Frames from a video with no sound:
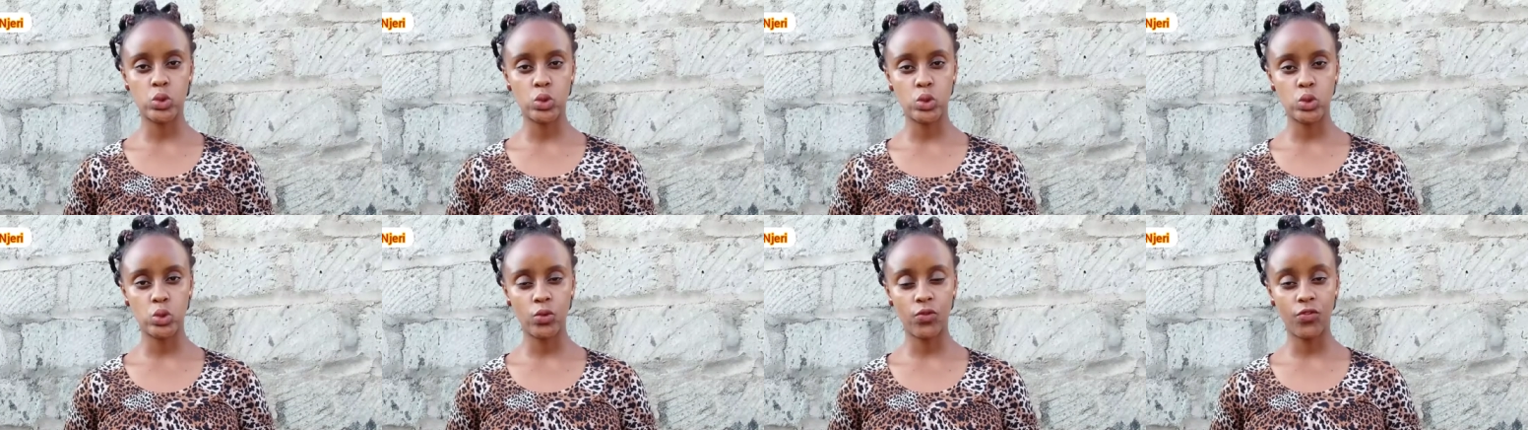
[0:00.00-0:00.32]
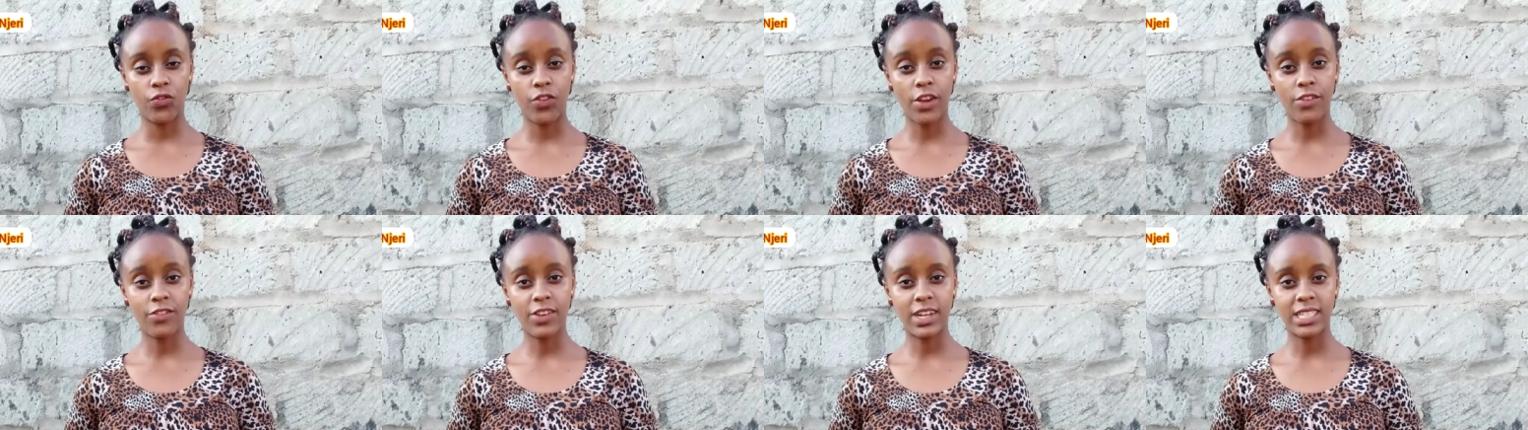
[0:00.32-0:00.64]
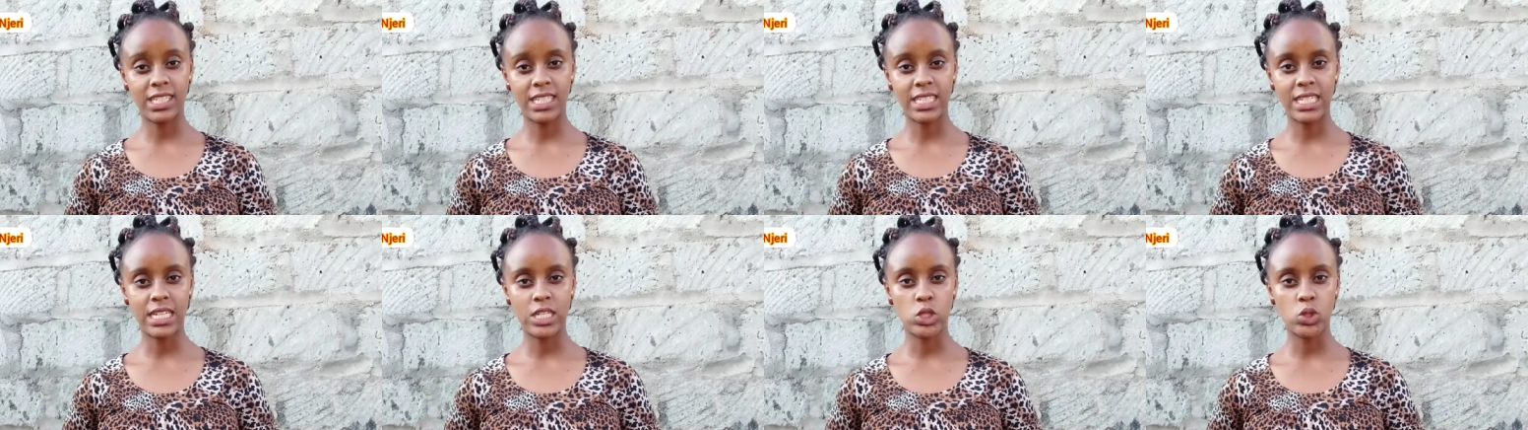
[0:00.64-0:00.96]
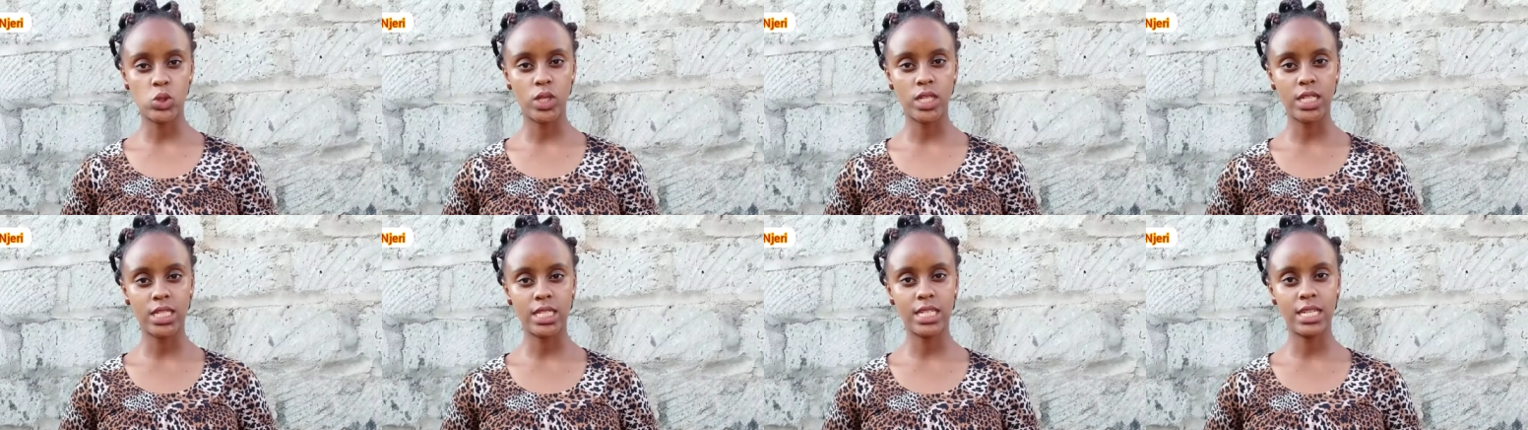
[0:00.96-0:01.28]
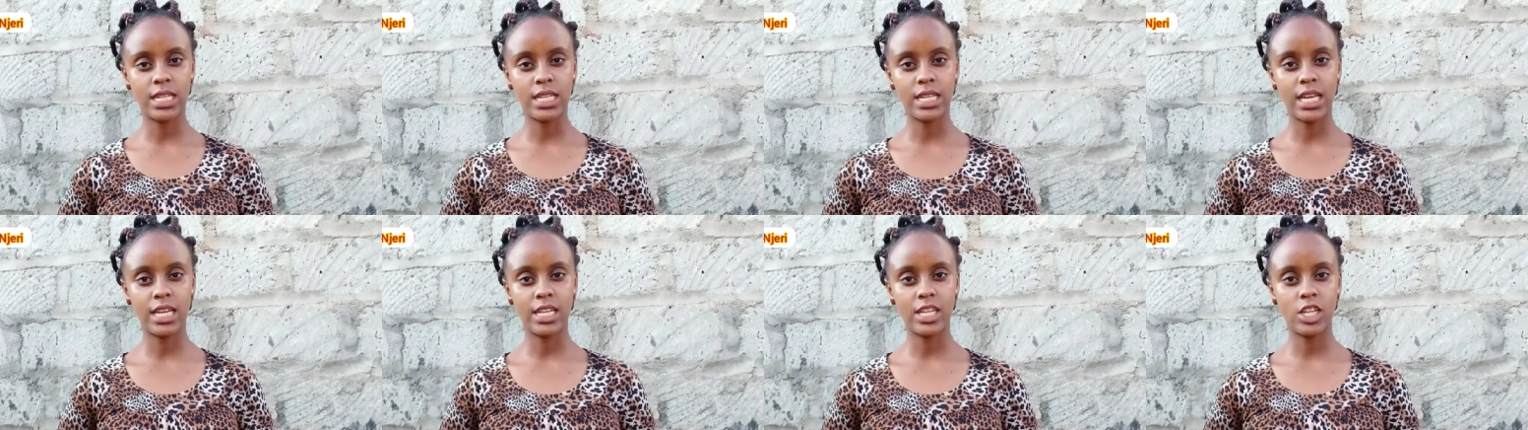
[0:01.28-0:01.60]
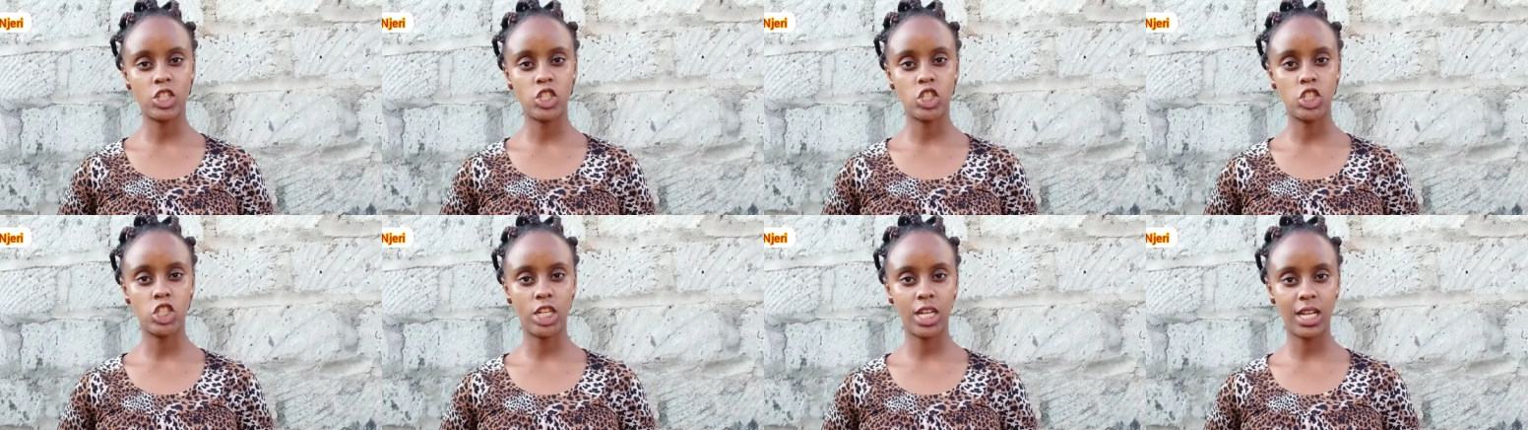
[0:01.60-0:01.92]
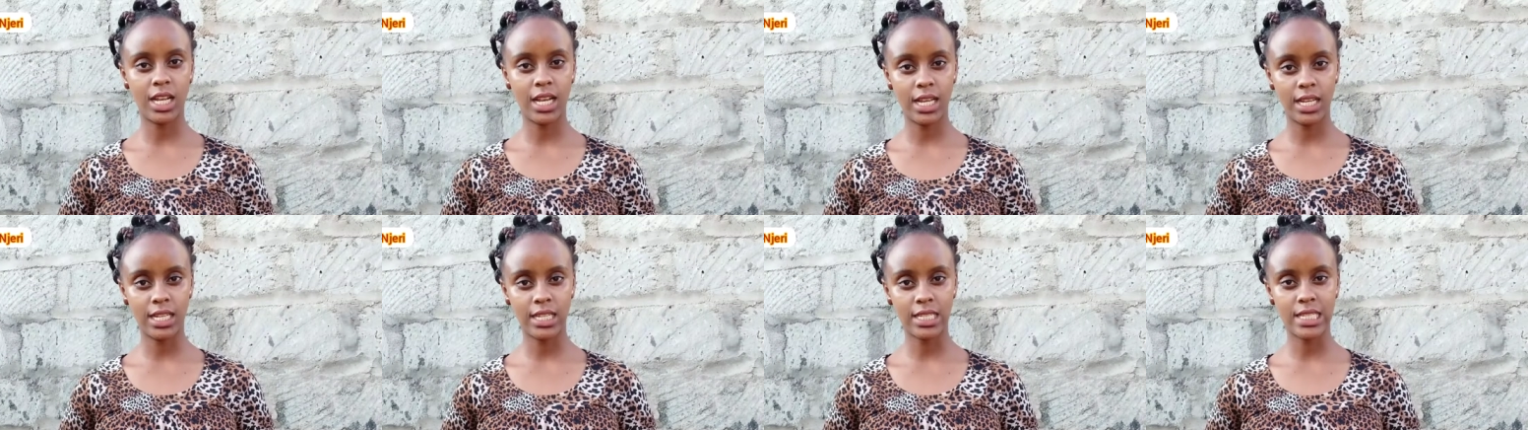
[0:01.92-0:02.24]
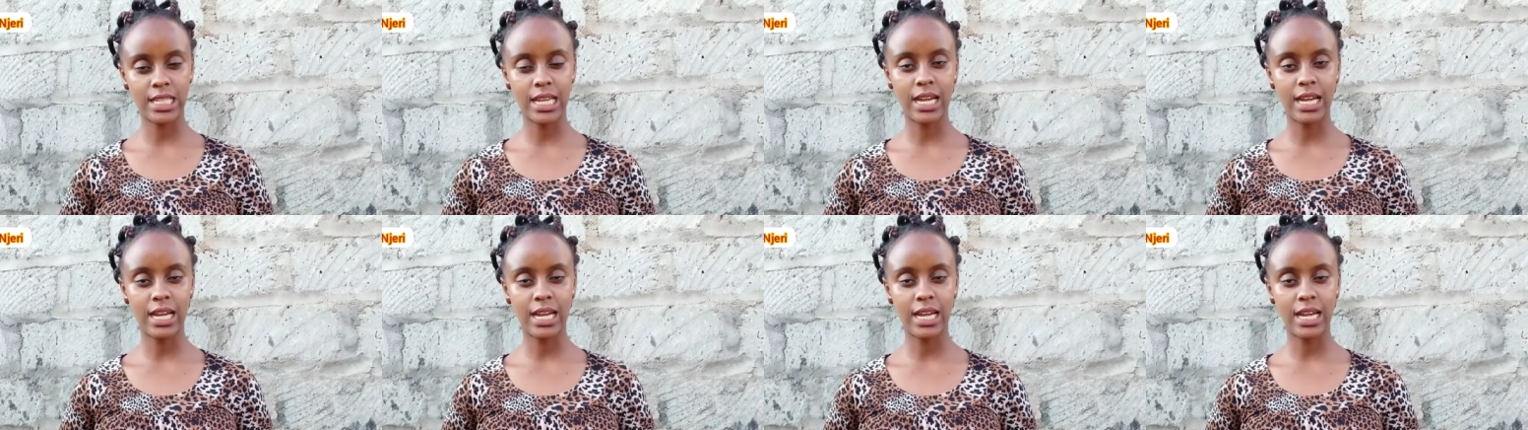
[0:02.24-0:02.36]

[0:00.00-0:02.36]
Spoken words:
520 Kenya shillings,